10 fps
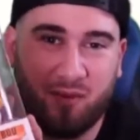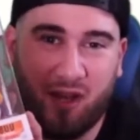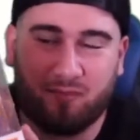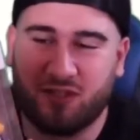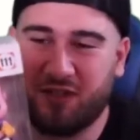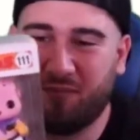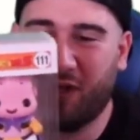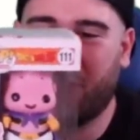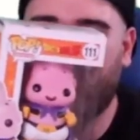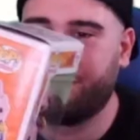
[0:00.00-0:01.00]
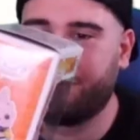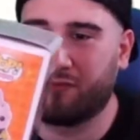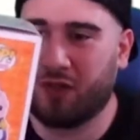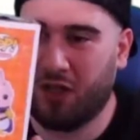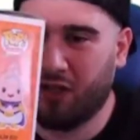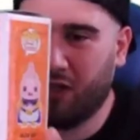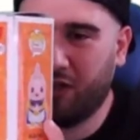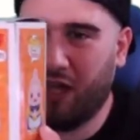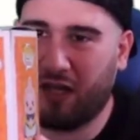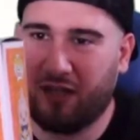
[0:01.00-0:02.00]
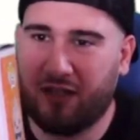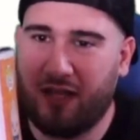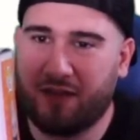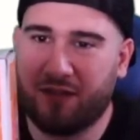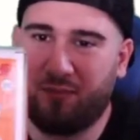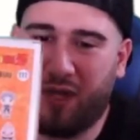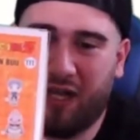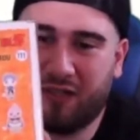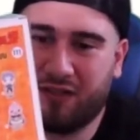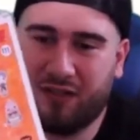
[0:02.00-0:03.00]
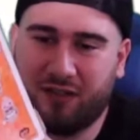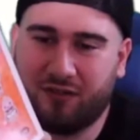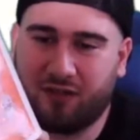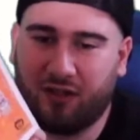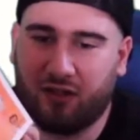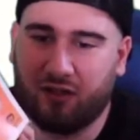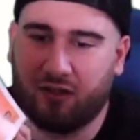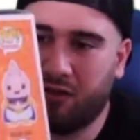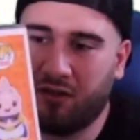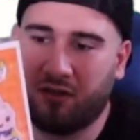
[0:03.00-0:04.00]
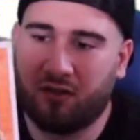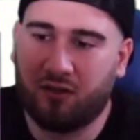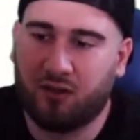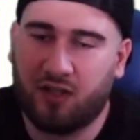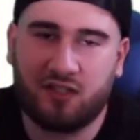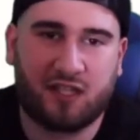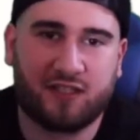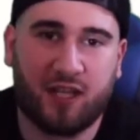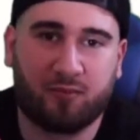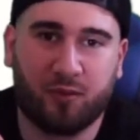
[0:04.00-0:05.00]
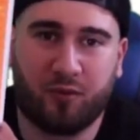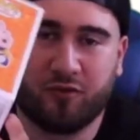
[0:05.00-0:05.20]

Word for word: This is a big one. Not gonna lie, this box is uh is acceptable.